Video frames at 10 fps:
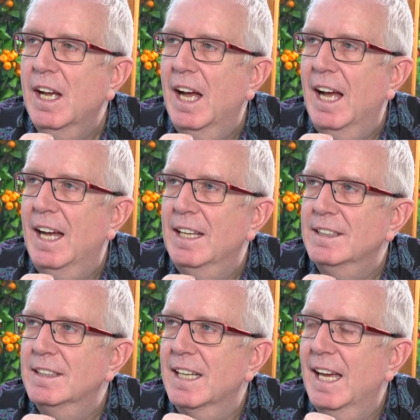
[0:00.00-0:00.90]

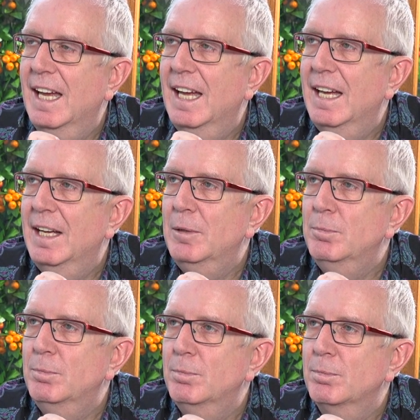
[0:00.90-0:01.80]
And
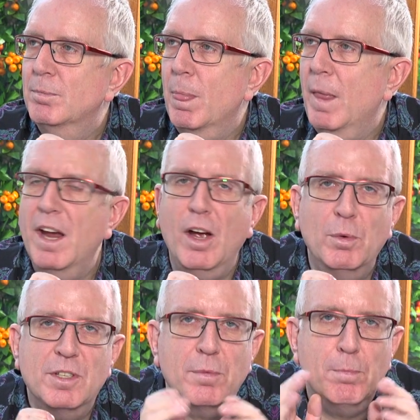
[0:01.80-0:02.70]
I
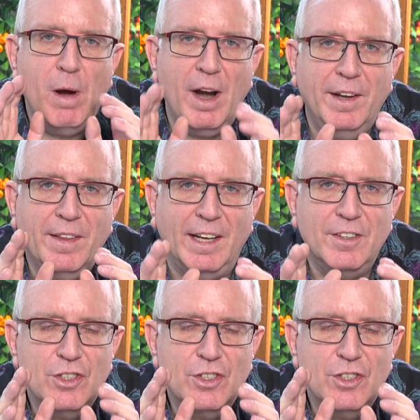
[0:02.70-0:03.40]
always admired that.